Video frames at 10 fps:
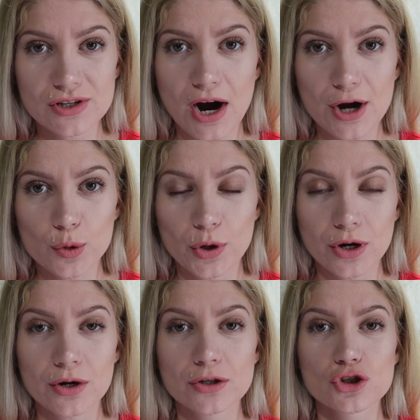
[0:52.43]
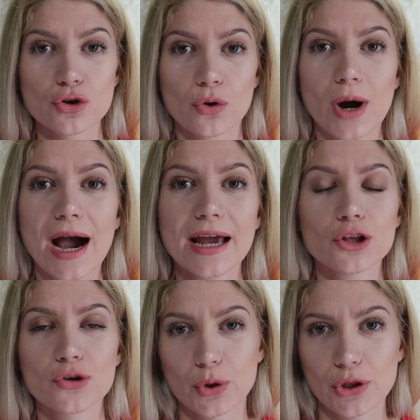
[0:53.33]
this hardware, so I
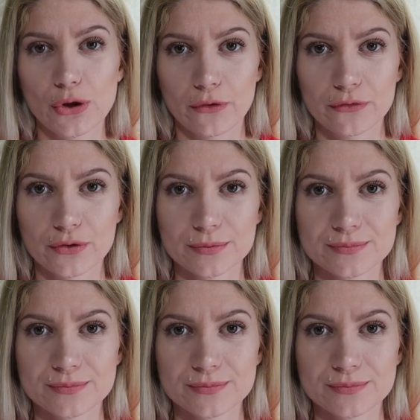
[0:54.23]
took it off.